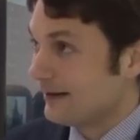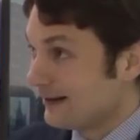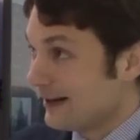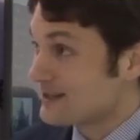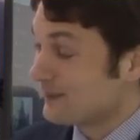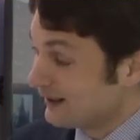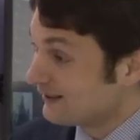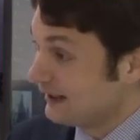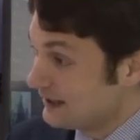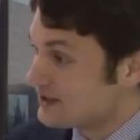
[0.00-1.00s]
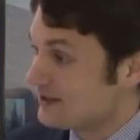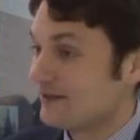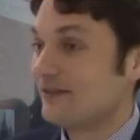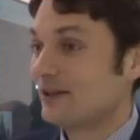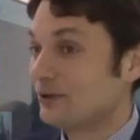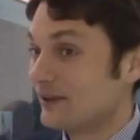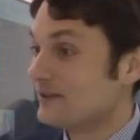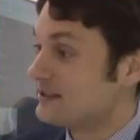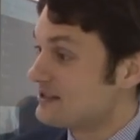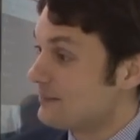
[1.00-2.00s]
last but not least, not to
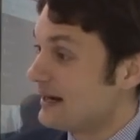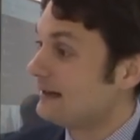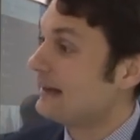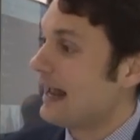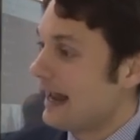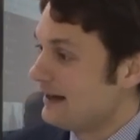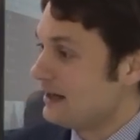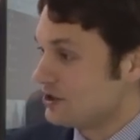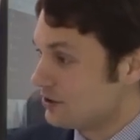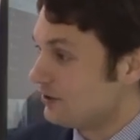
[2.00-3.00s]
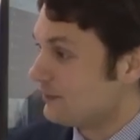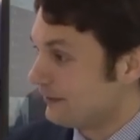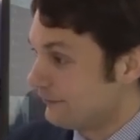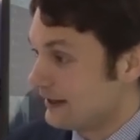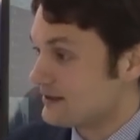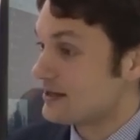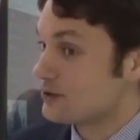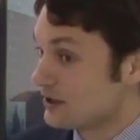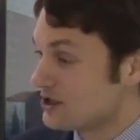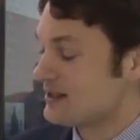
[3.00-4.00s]
underestimate any issue you may face. A
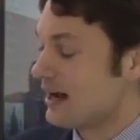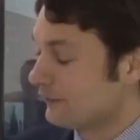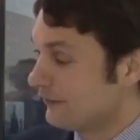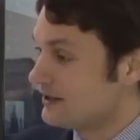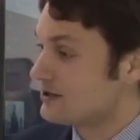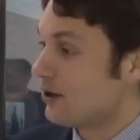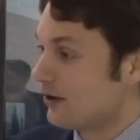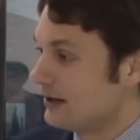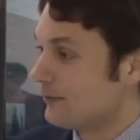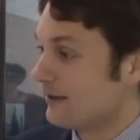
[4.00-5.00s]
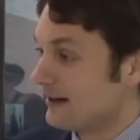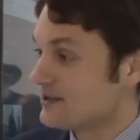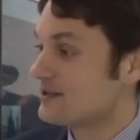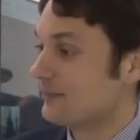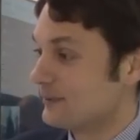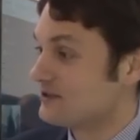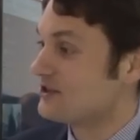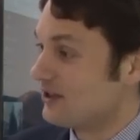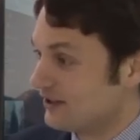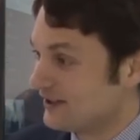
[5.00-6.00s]
switch is outphased only when the last number is
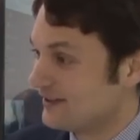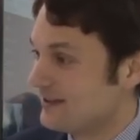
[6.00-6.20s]
gone.